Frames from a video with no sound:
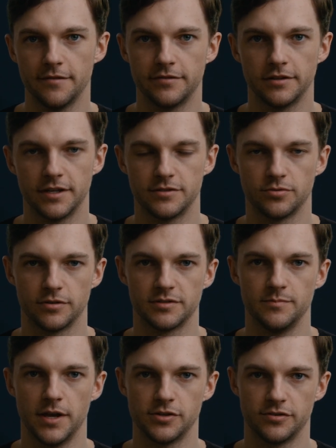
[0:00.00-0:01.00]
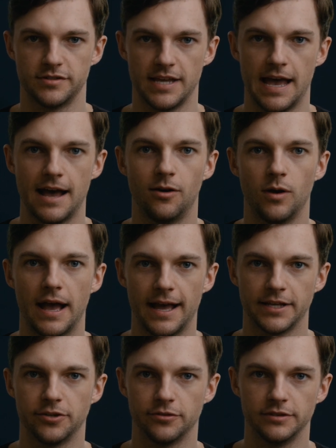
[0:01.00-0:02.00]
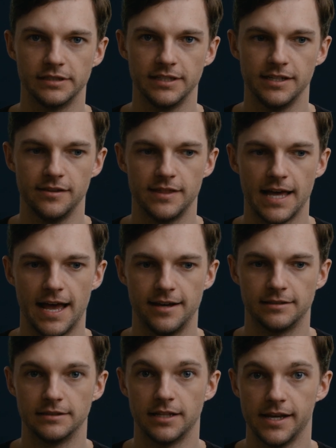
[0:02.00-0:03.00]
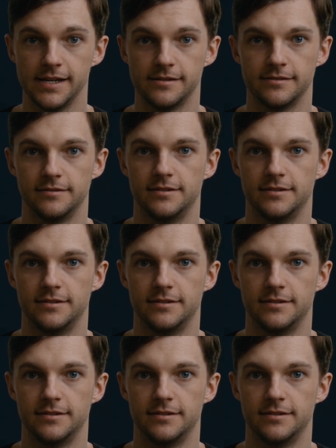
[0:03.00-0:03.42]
of the light source measures how accurately that light